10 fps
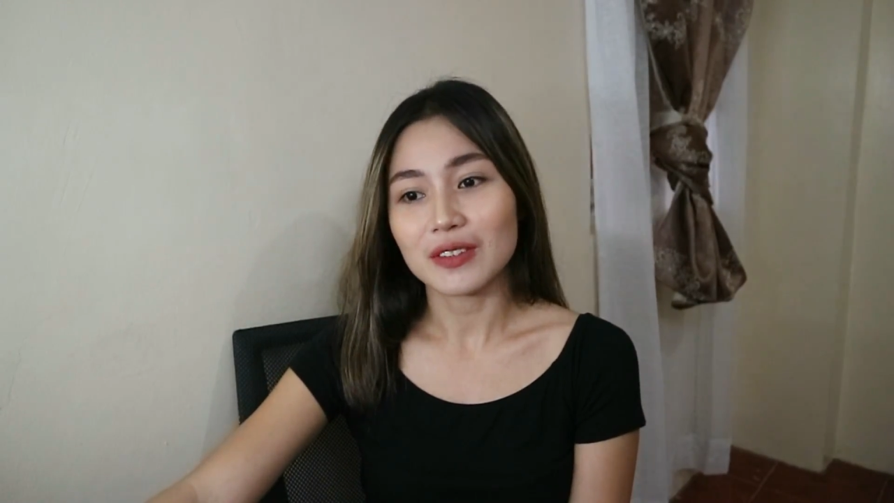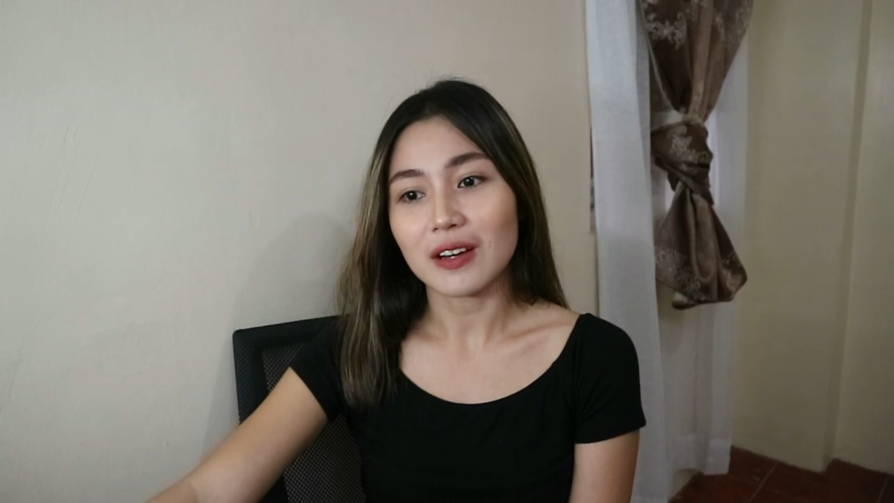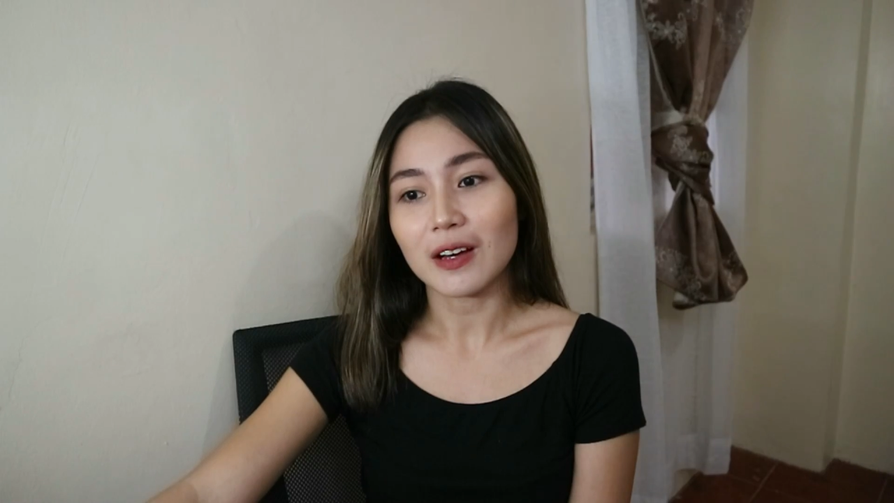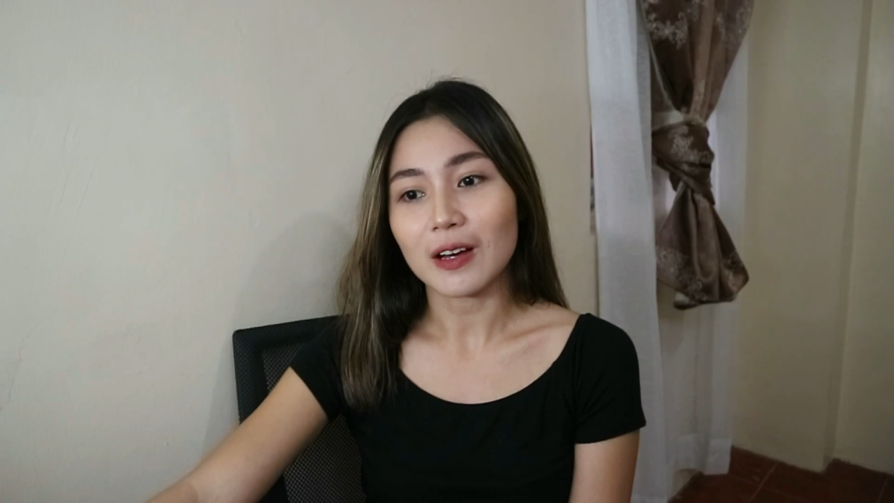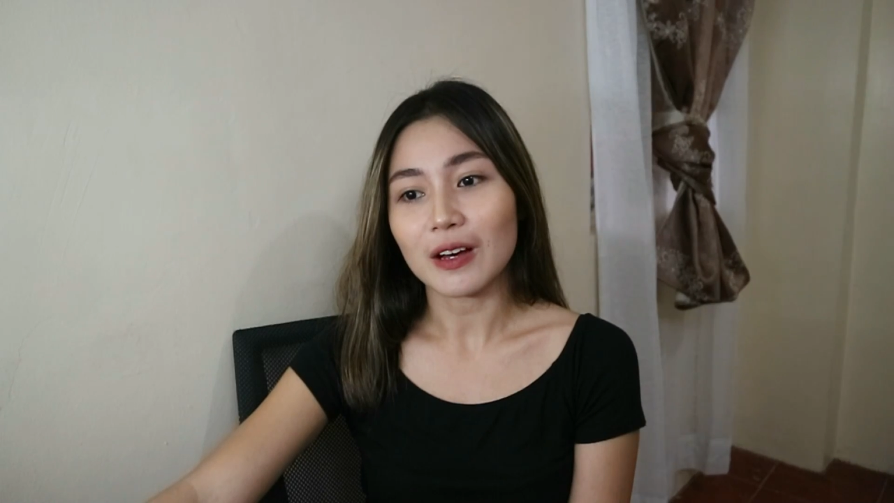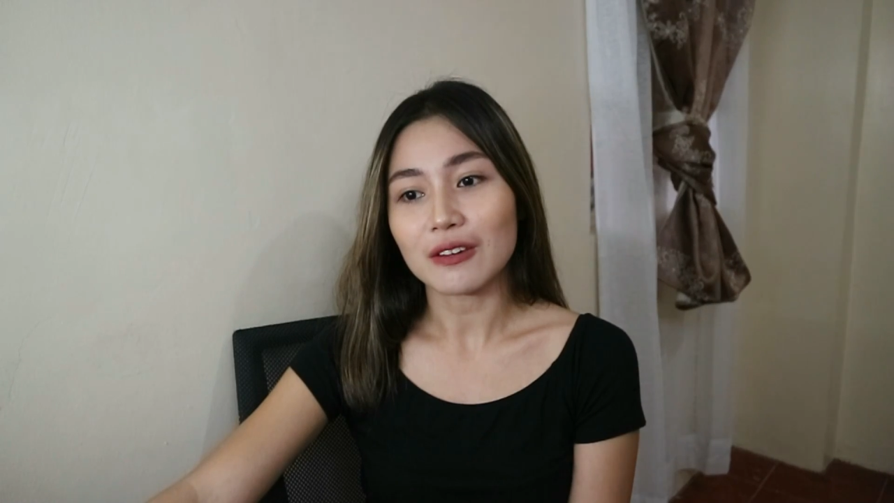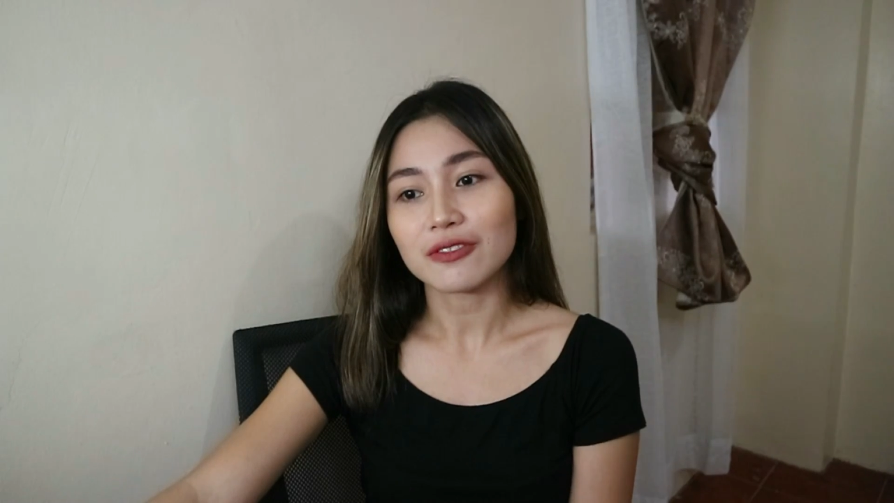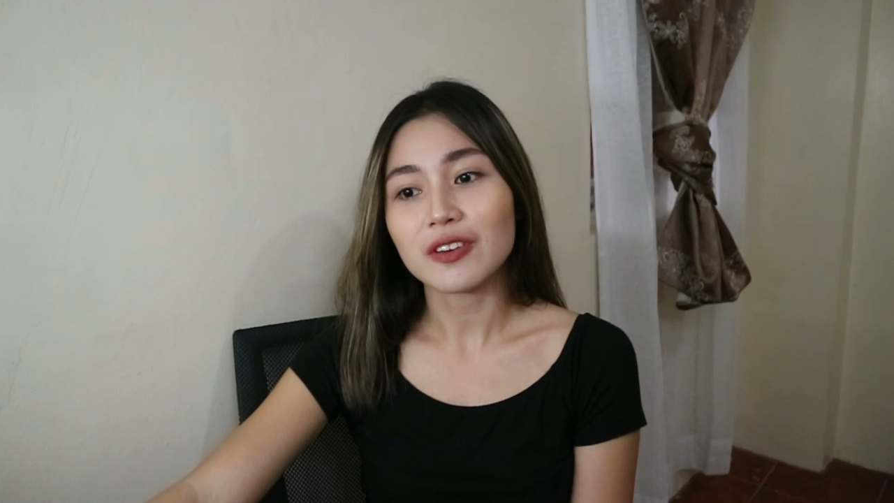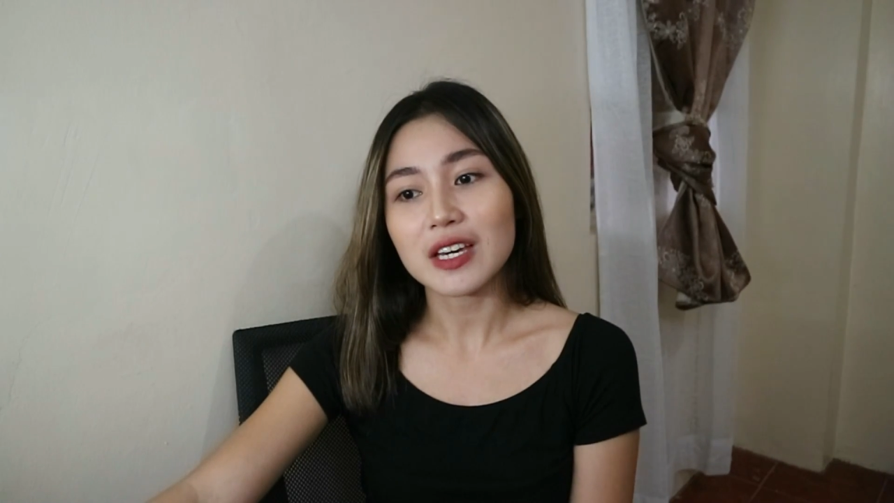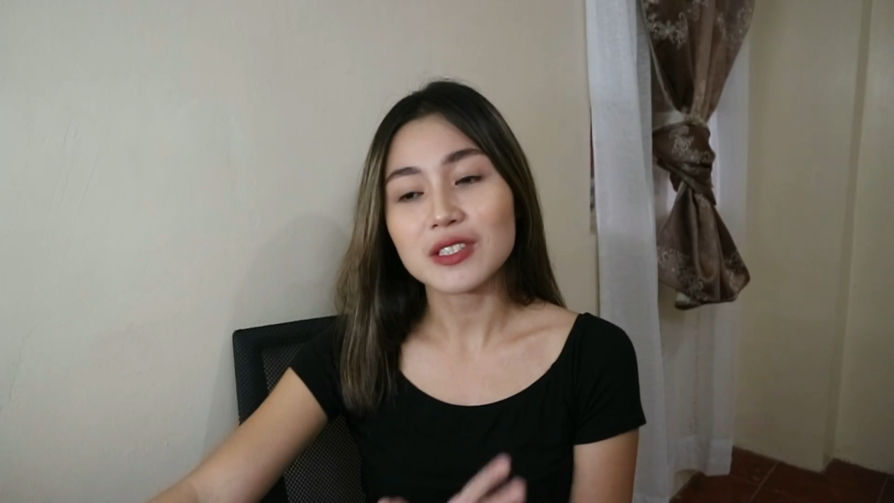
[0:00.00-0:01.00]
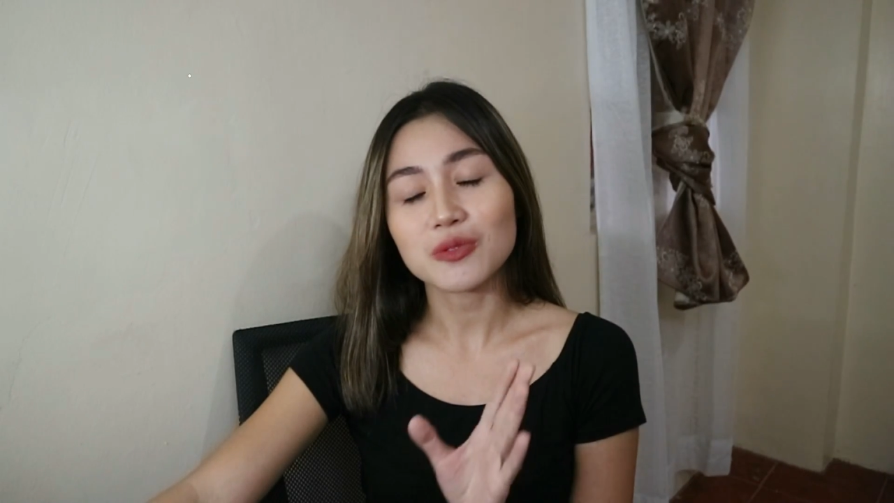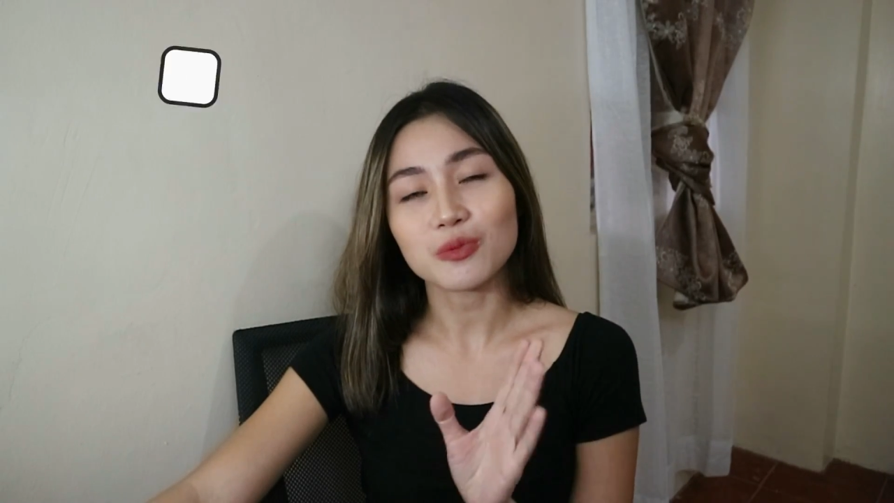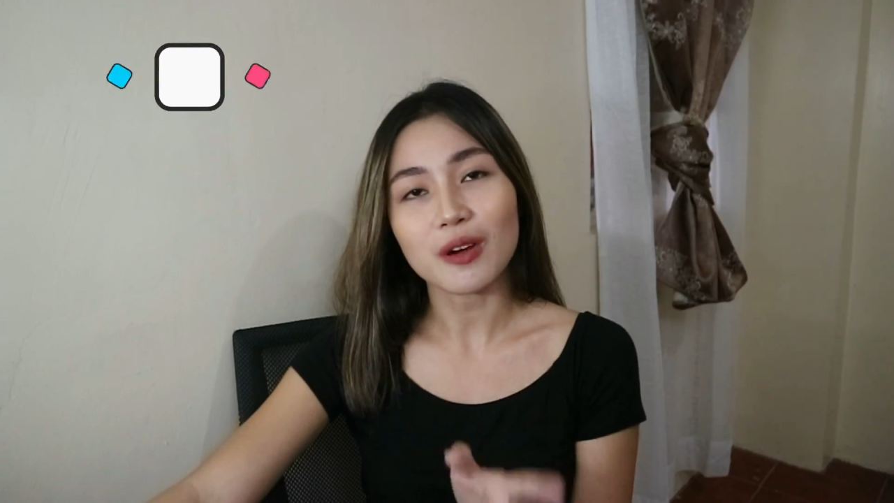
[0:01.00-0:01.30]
the face